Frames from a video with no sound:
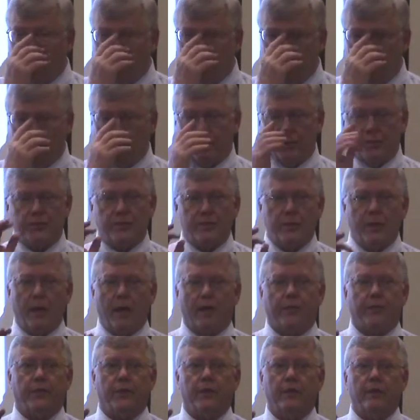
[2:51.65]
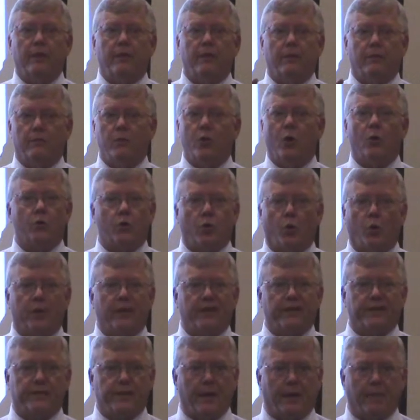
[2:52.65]
There's nothing, no court
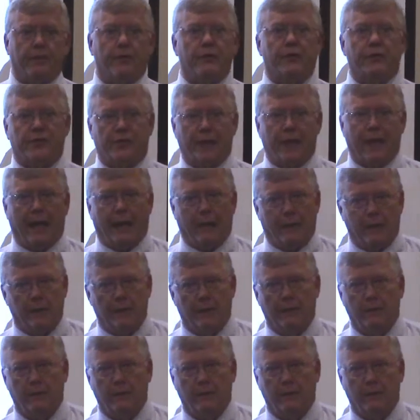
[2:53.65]
has ever said